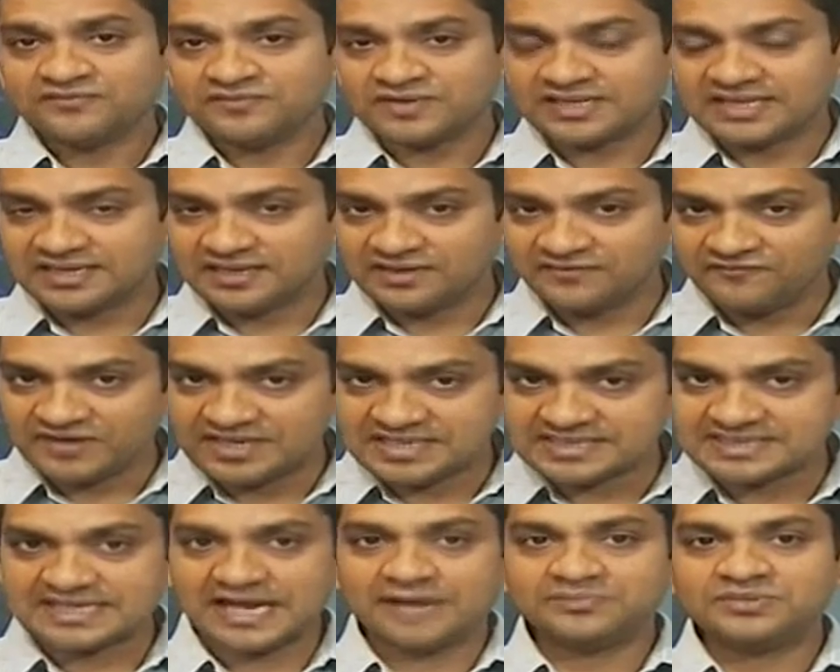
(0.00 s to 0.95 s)
if it
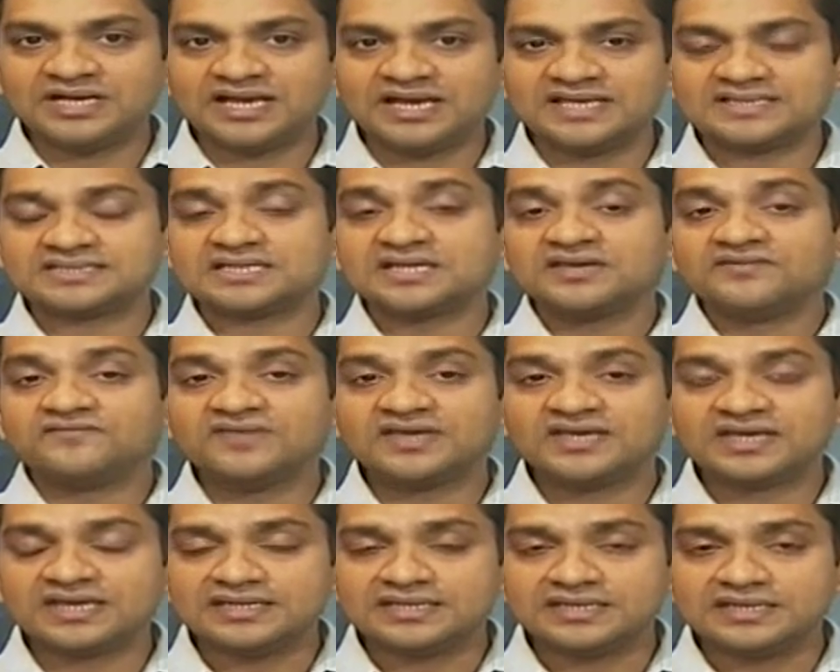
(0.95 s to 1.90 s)
is capitalized, we
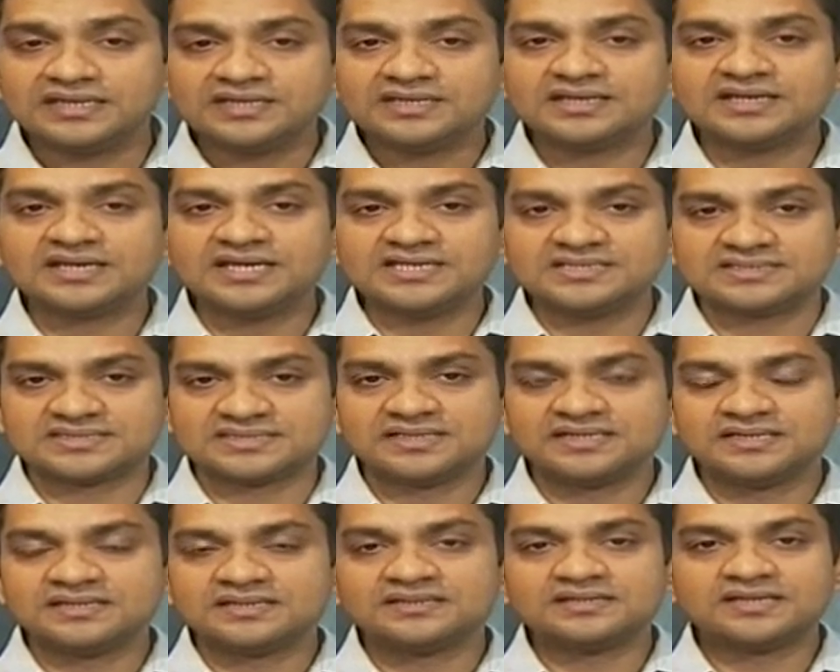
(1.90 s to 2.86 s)
can increase
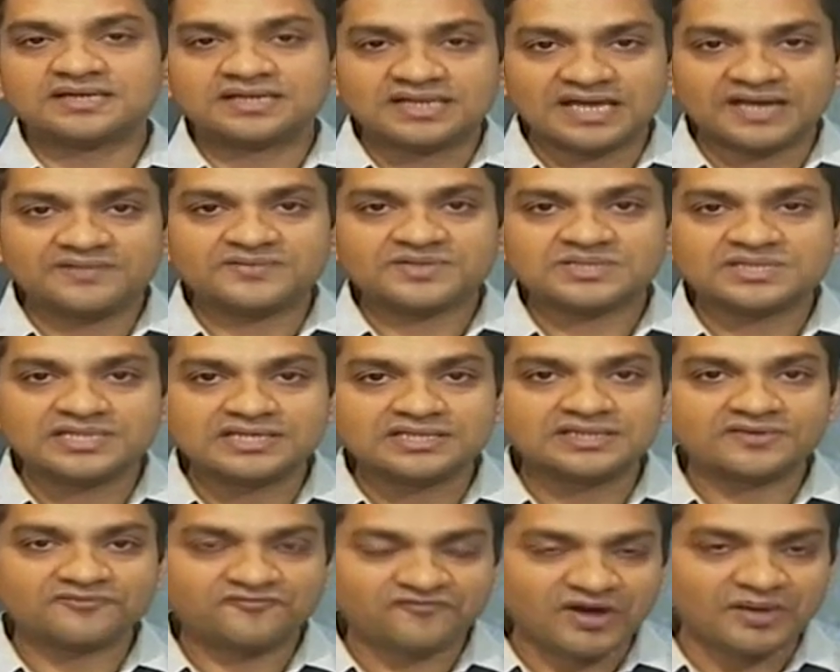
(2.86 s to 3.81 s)
the diversity in
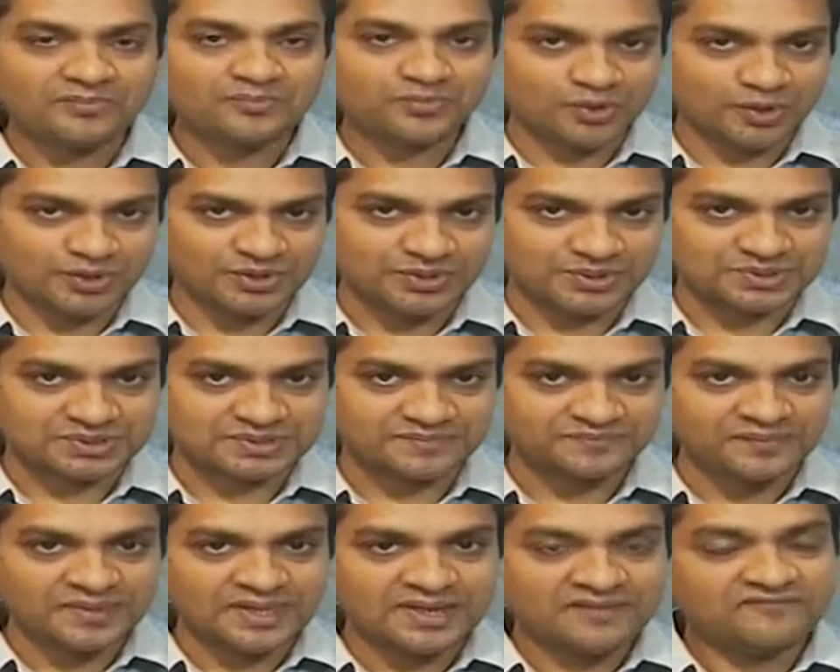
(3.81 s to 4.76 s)
the farm produce.
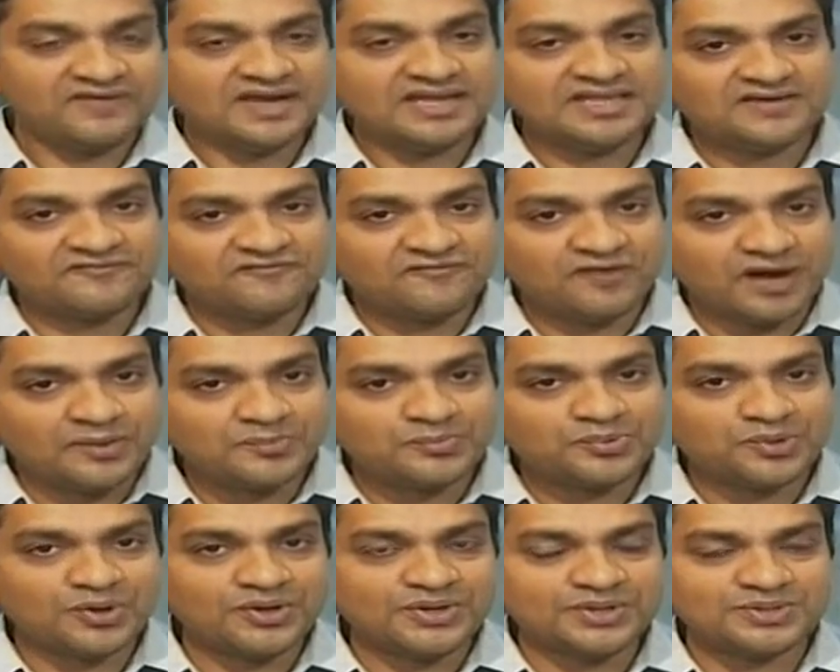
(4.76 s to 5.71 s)
When the farm
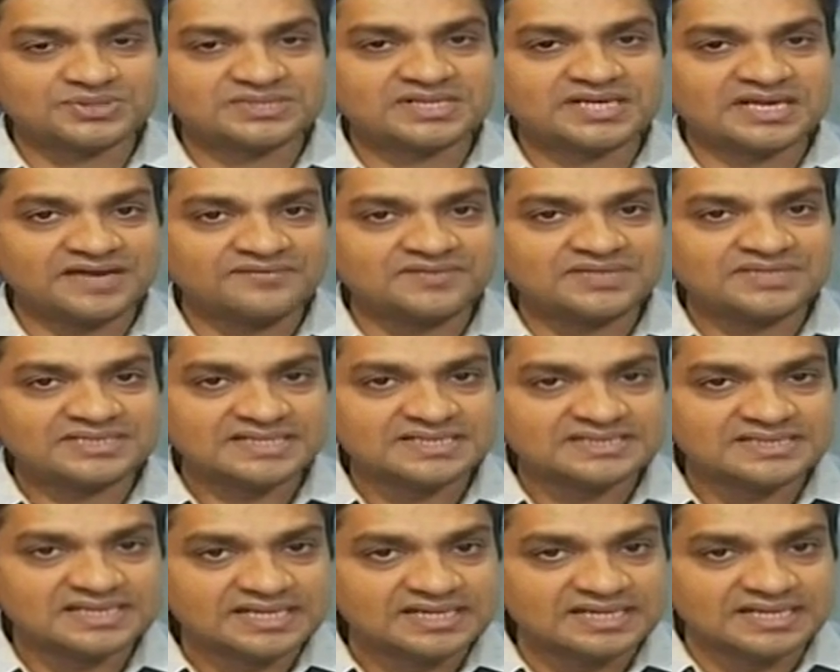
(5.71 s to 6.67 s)
produce, the diversity
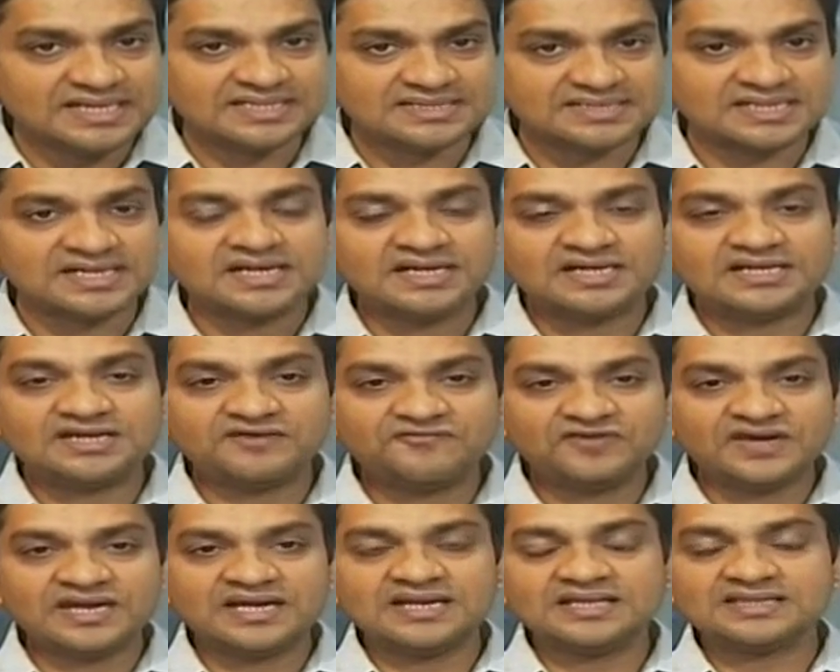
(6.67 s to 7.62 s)
is increased,
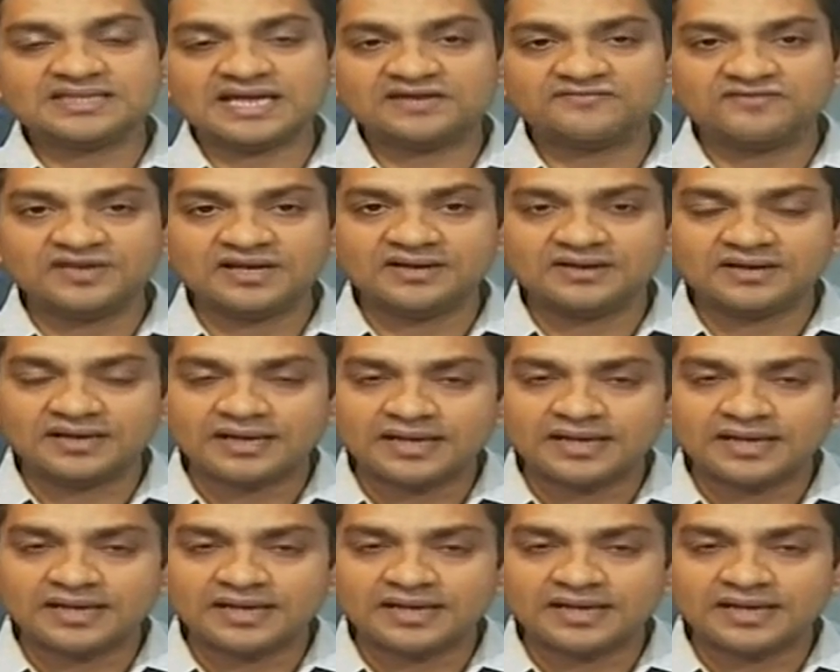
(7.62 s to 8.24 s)
definitely that will